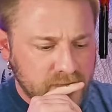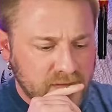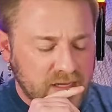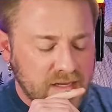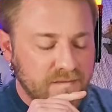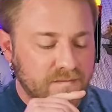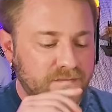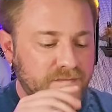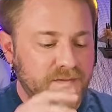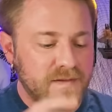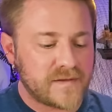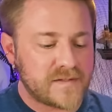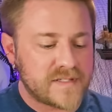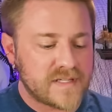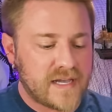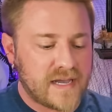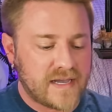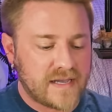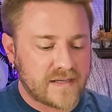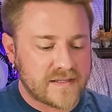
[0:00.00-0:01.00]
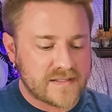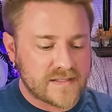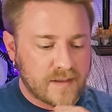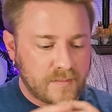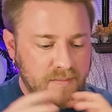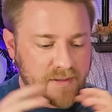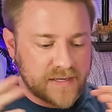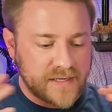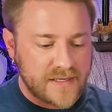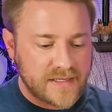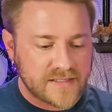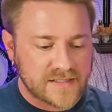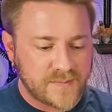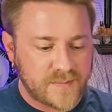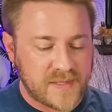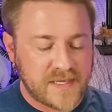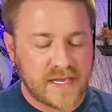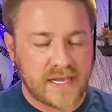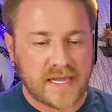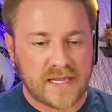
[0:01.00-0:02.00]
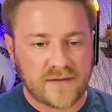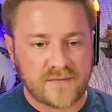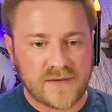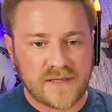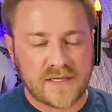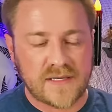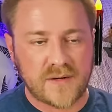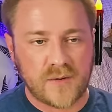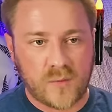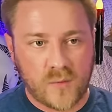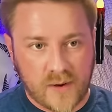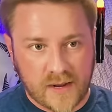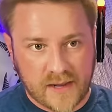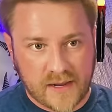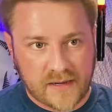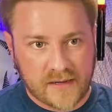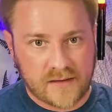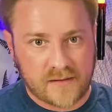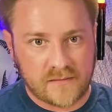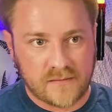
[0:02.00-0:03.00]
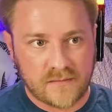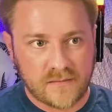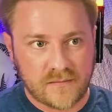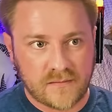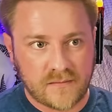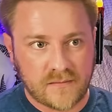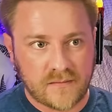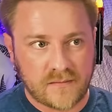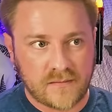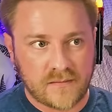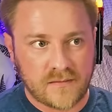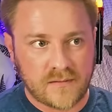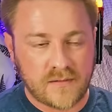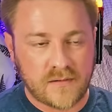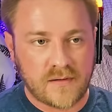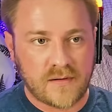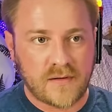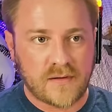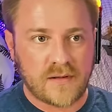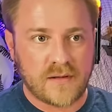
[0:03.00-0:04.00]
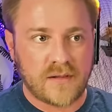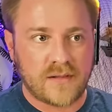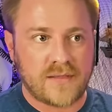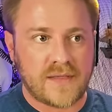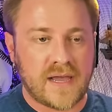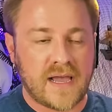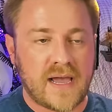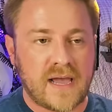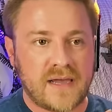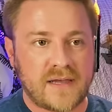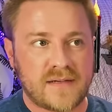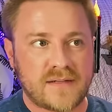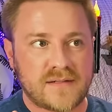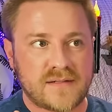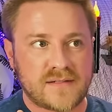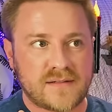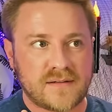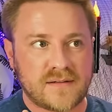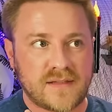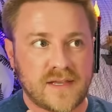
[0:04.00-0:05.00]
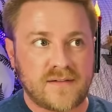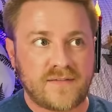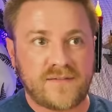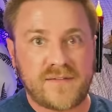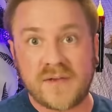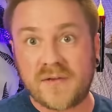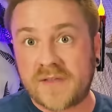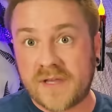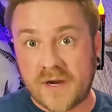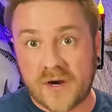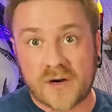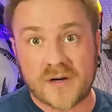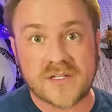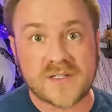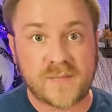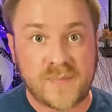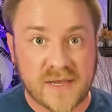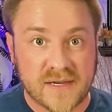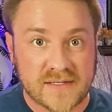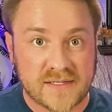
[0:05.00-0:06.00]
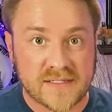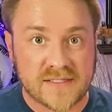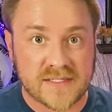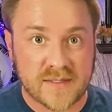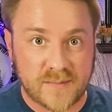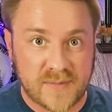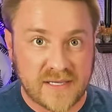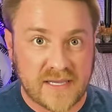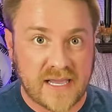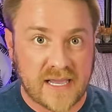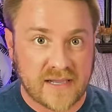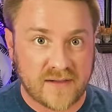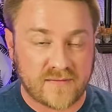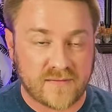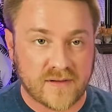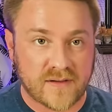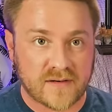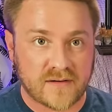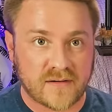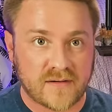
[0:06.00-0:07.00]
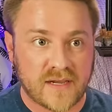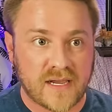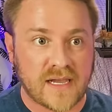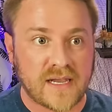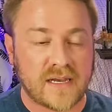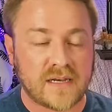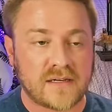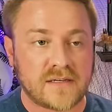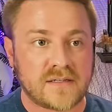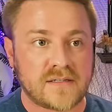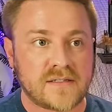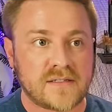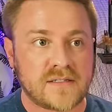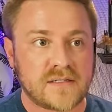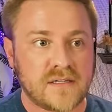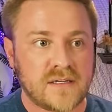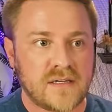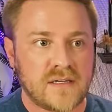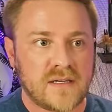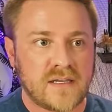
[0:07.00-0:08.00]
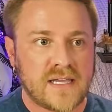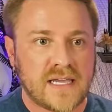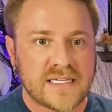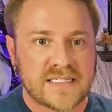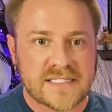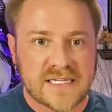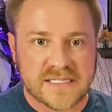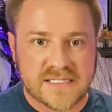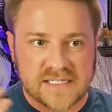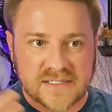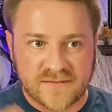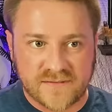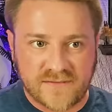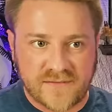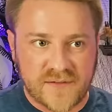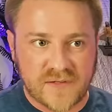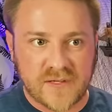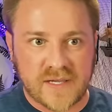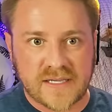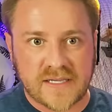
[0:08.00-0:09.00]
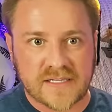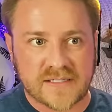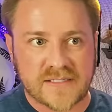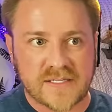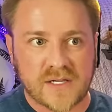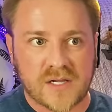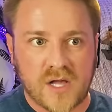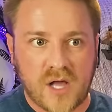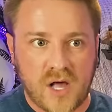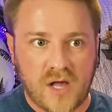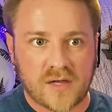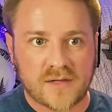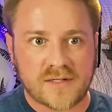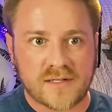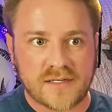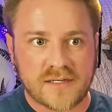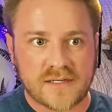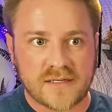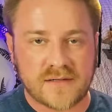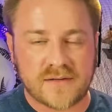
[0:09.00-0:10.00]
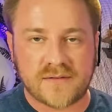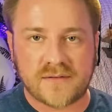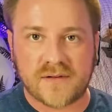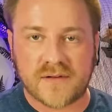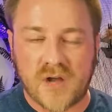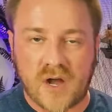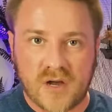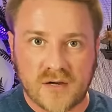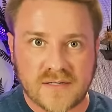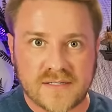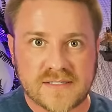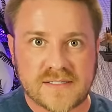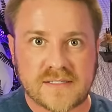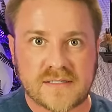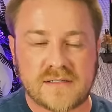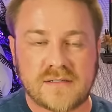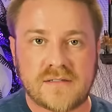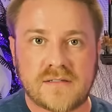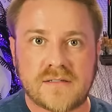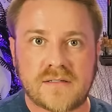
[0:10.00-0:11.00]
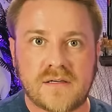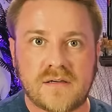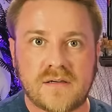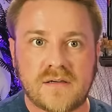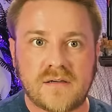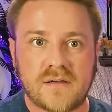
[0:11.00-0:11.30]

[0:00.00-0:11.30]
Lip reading: It feels like somebody is behaving in a way that they feel they are expected to behave in. And it doesn't feel like it's a cognizant